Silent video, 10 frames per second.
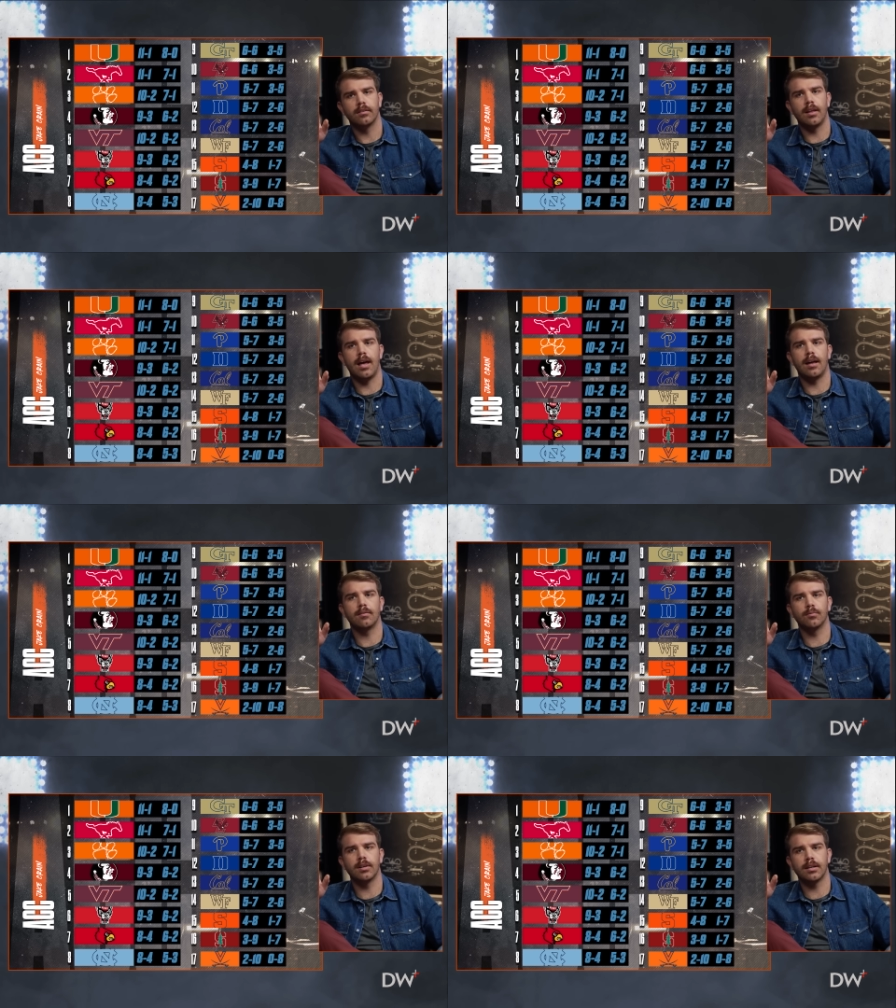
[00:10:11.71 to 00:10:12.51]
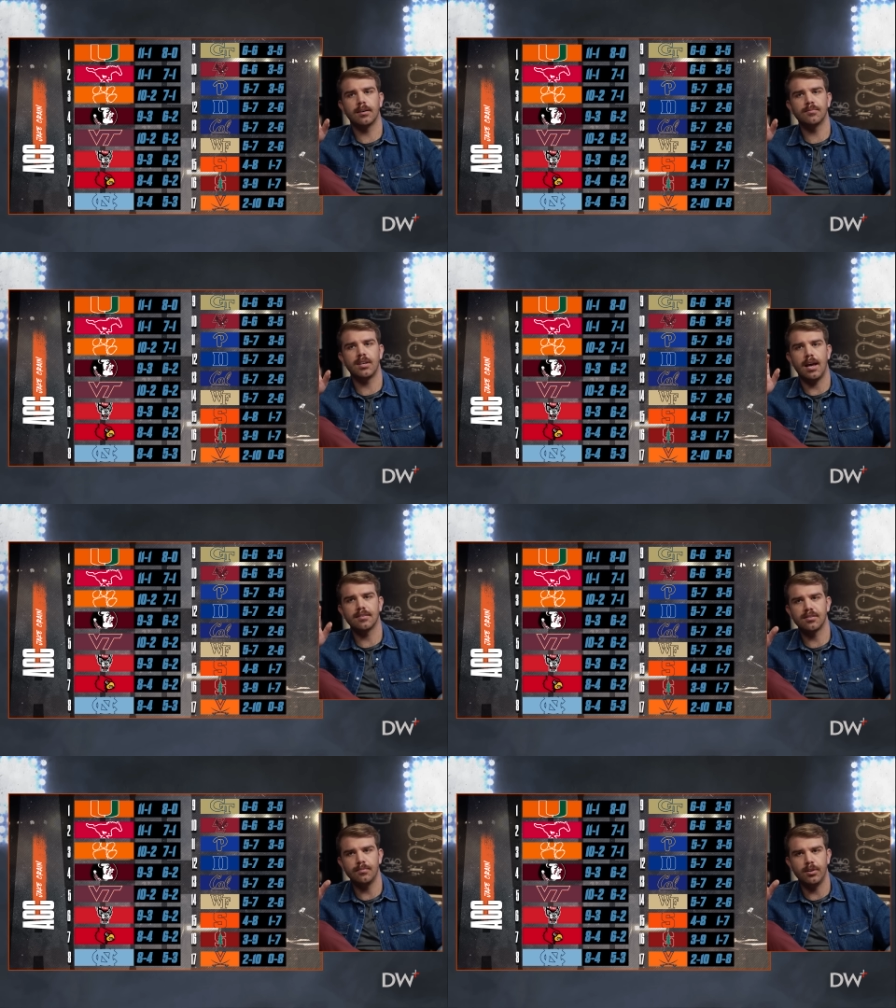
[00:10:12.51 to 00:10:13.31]
that when it comes to
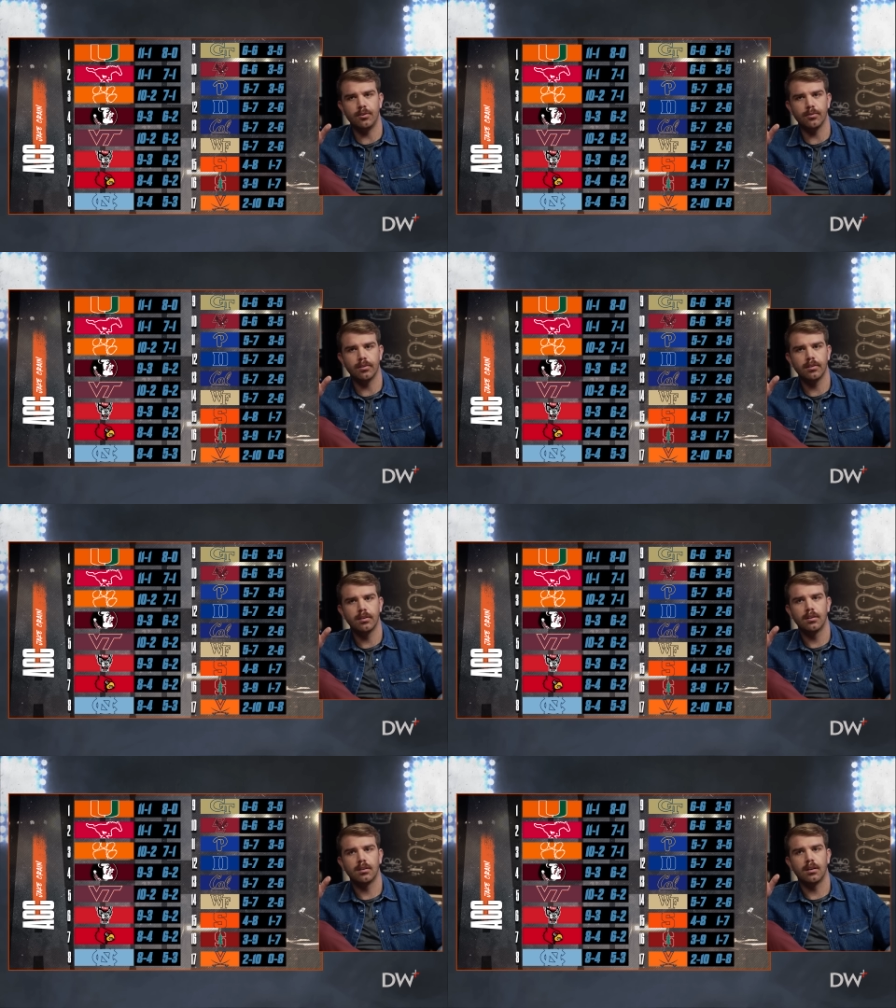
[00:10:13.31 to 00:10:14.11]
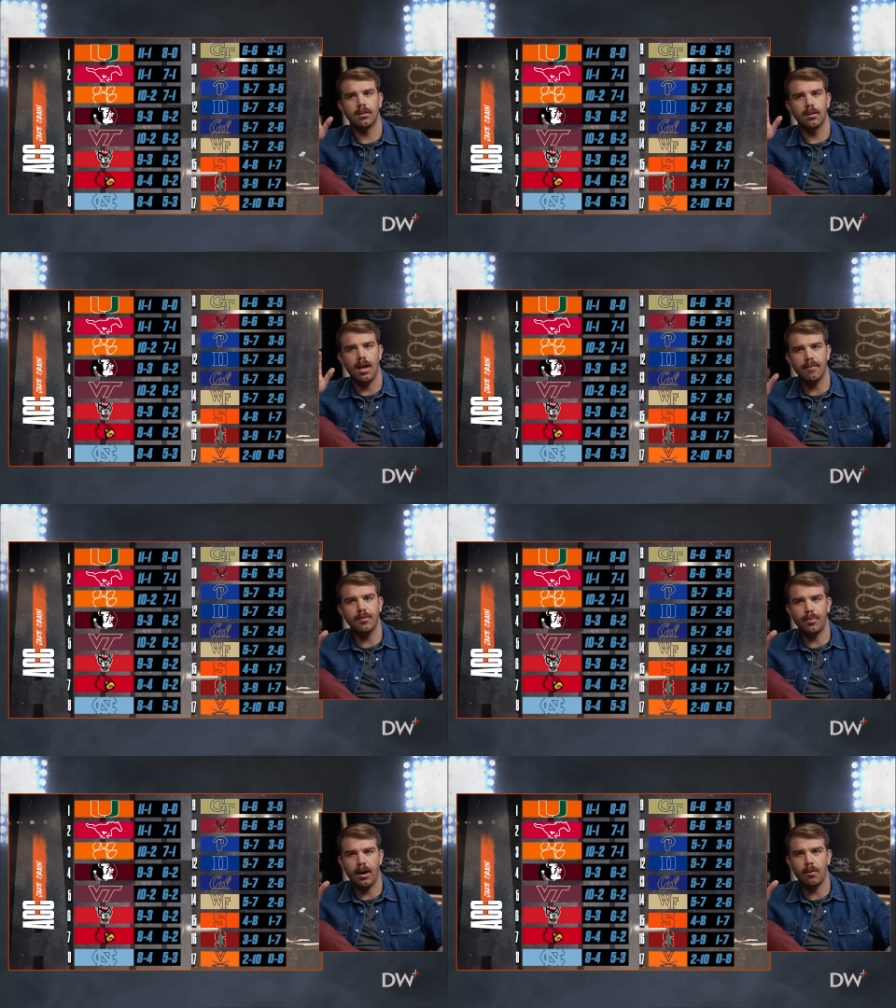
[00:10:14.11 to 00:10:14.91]
SMU, every
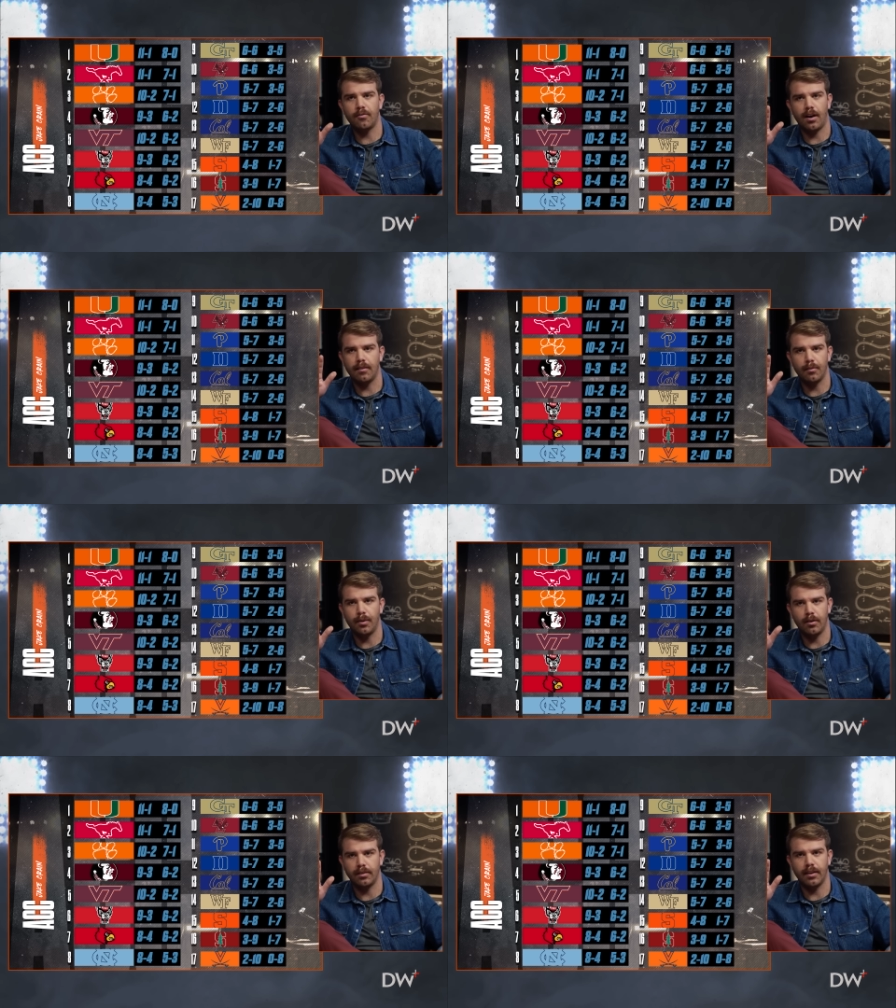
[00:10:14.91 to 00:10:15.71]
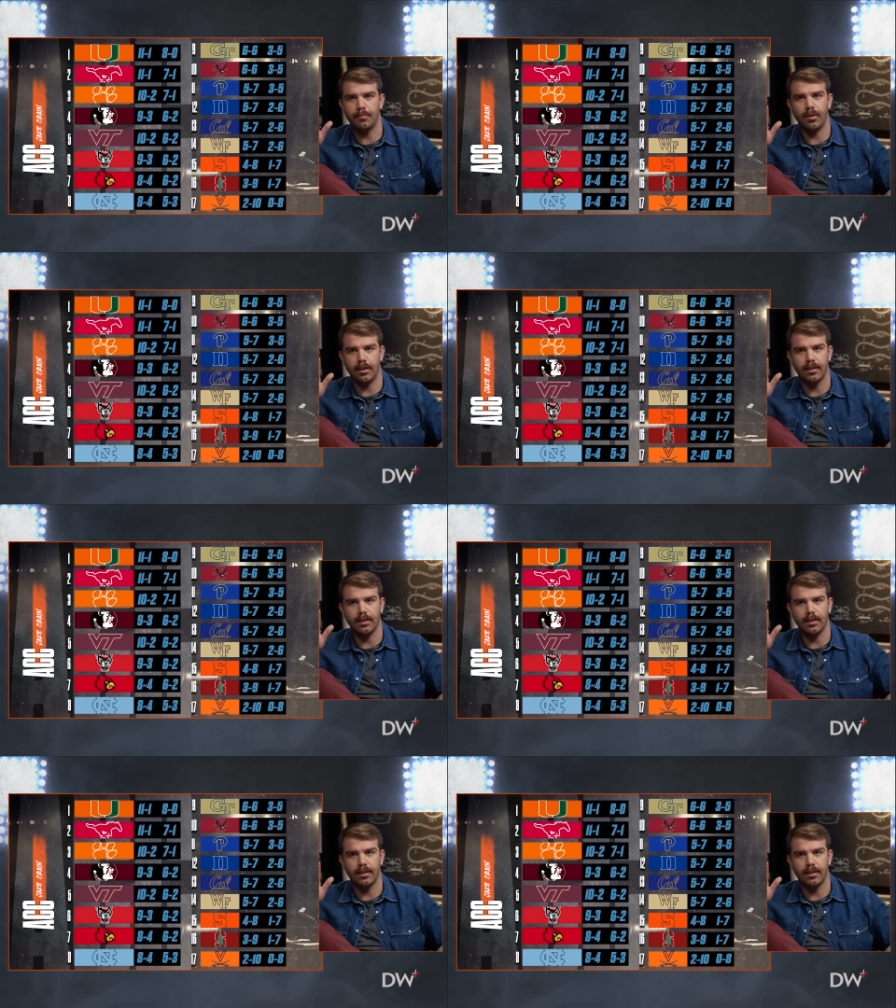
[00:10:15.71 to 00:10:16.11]
Power 5 opponent they played